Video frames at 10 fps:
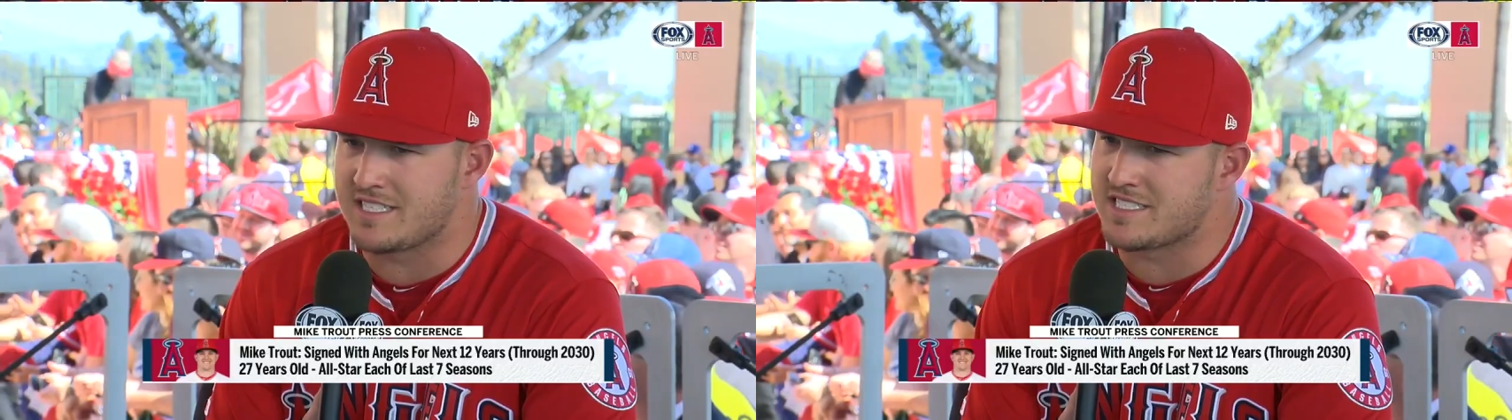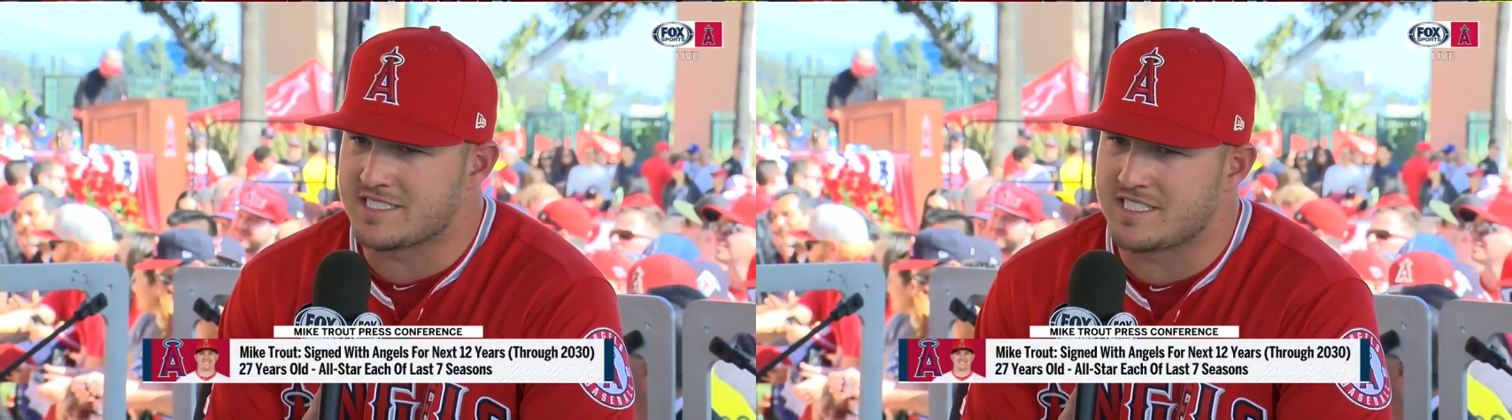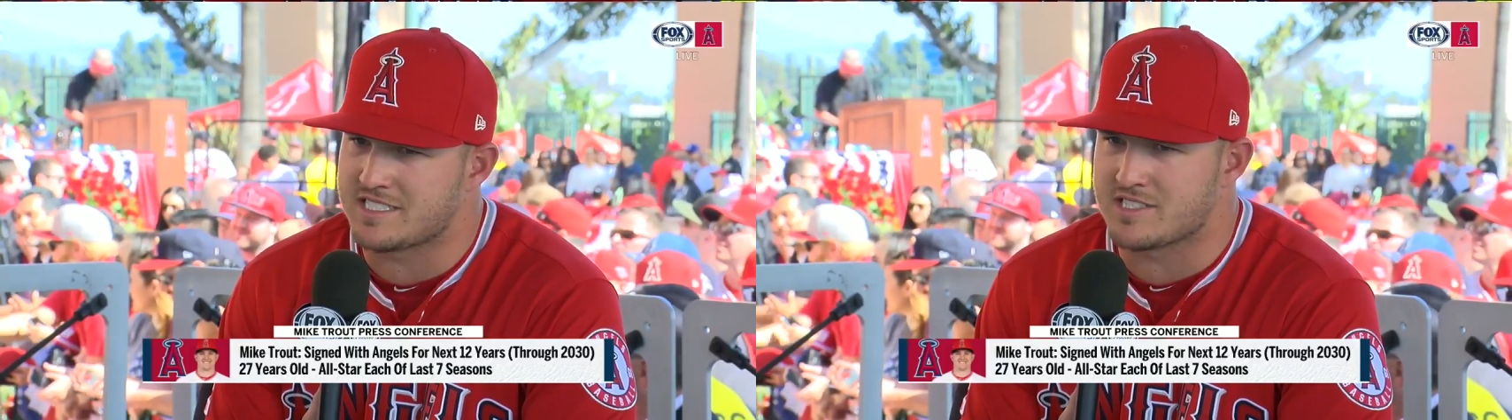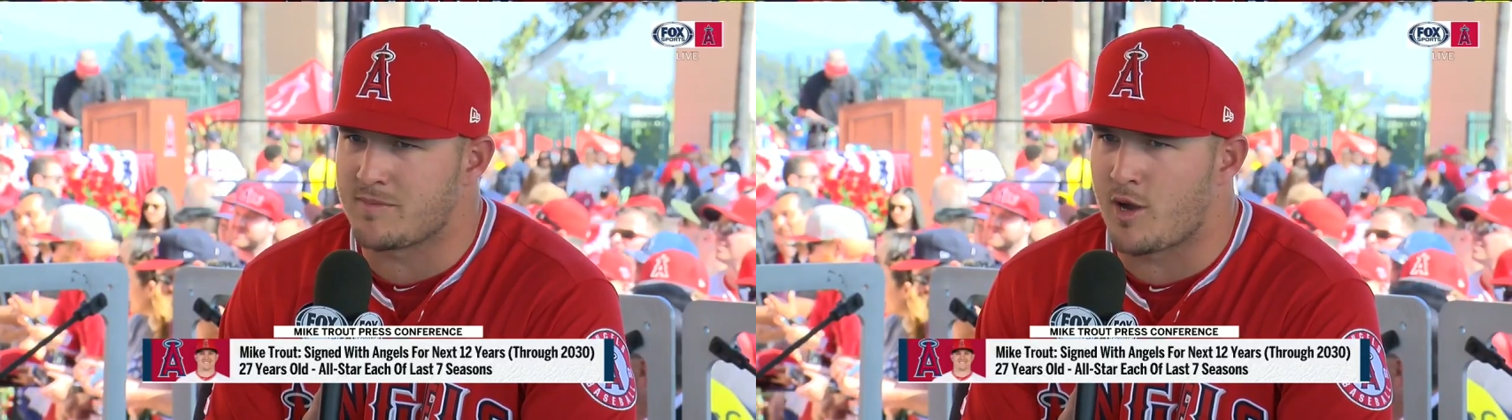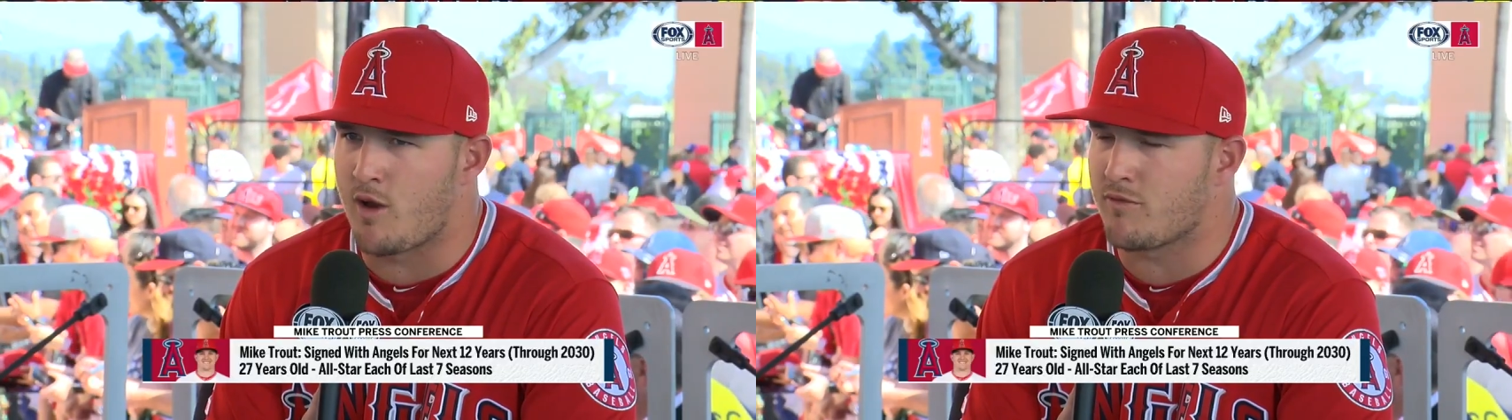this is this is
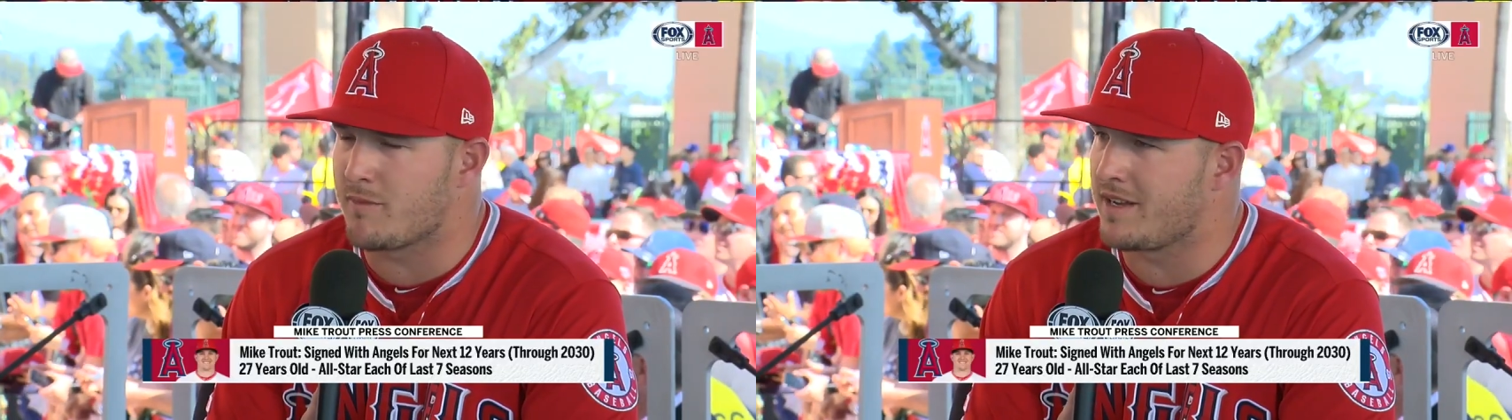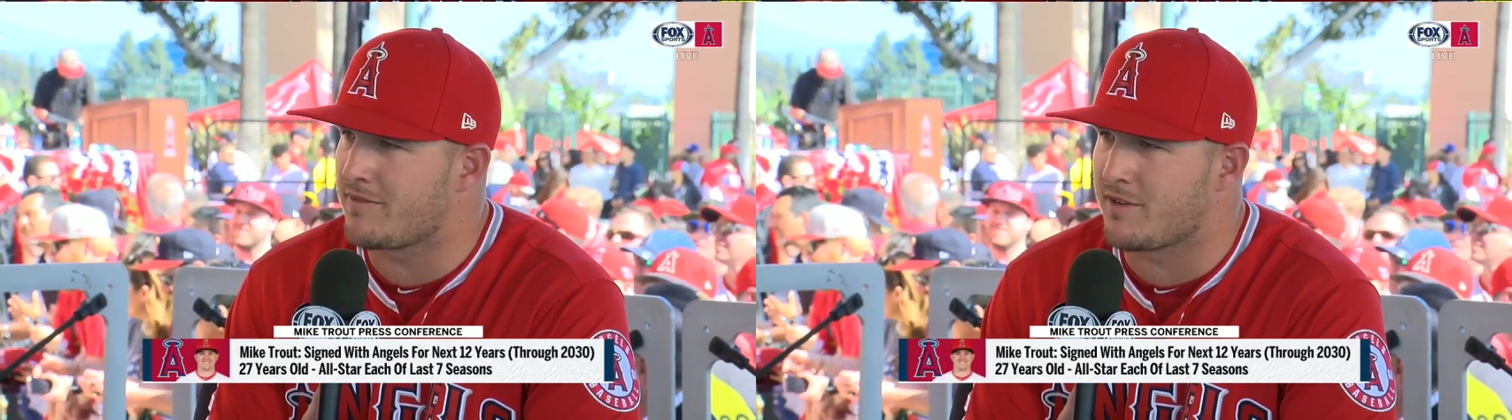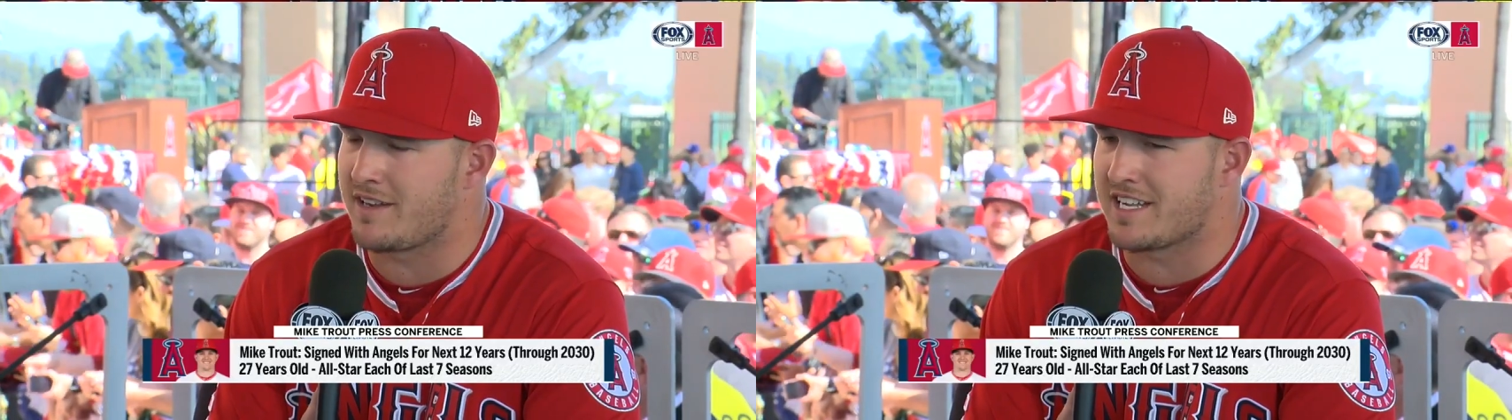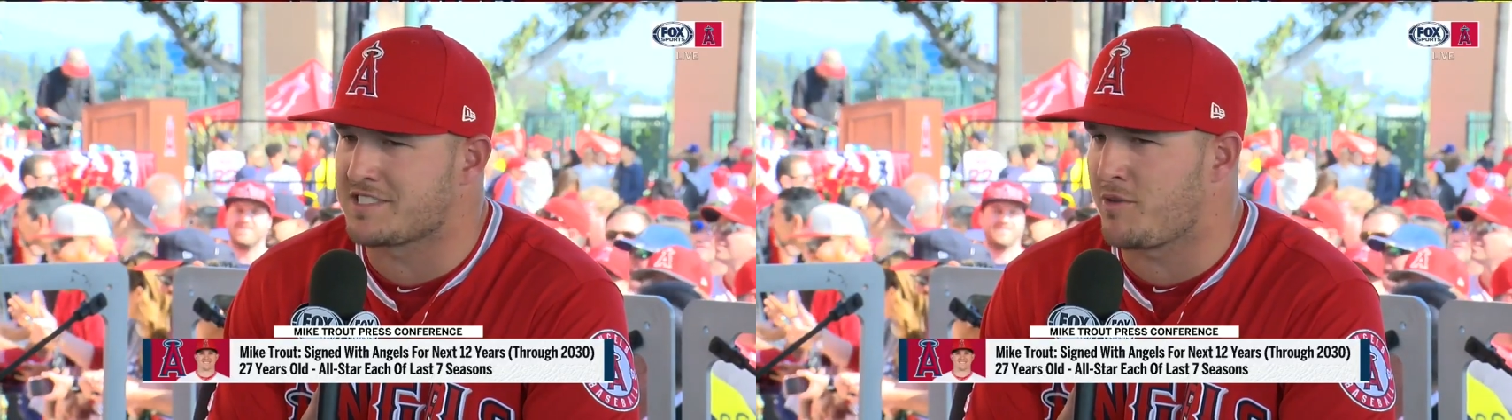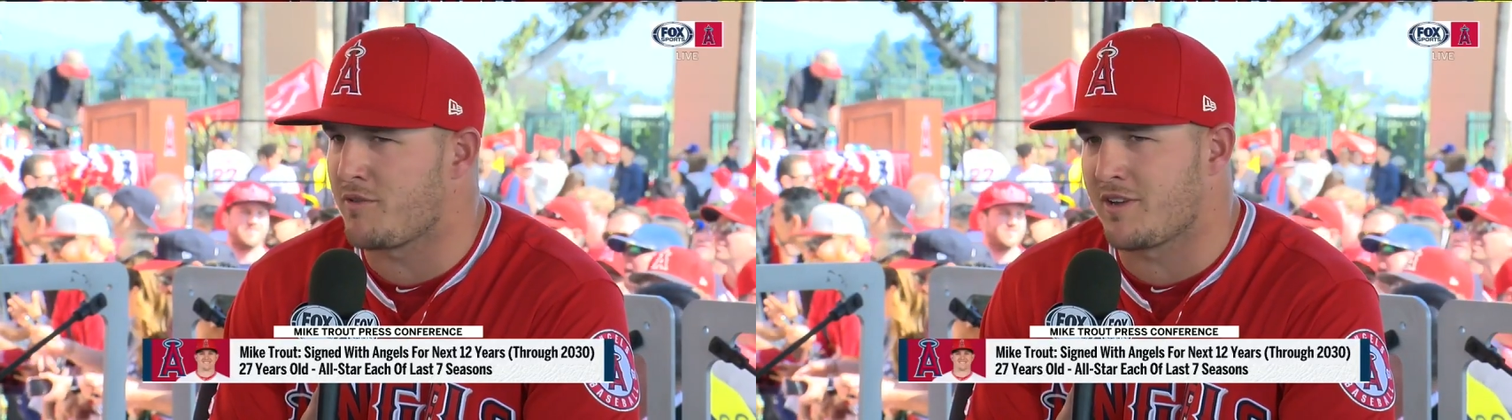gonna be home for me for the
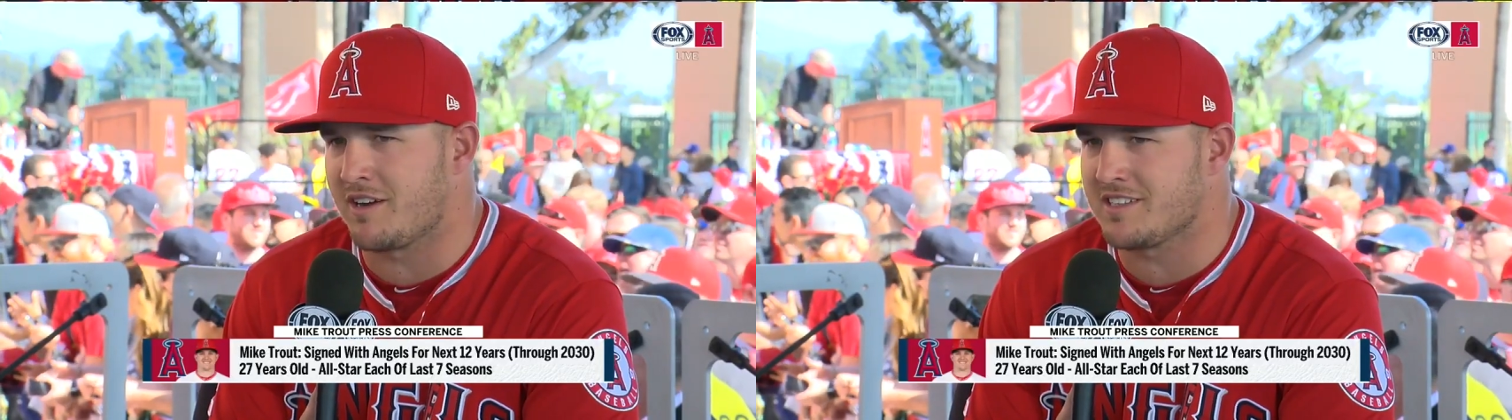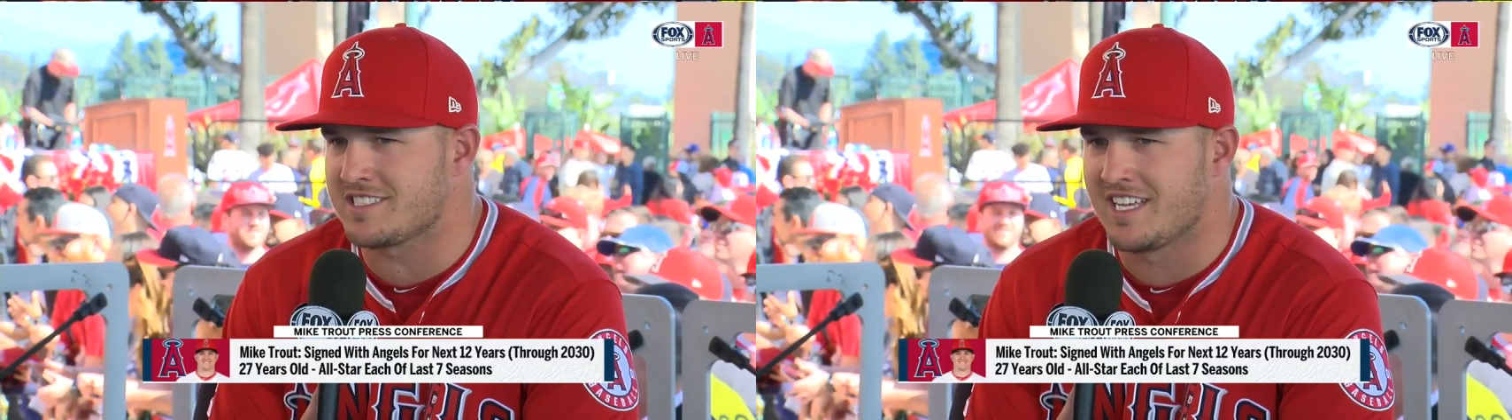next 12 years.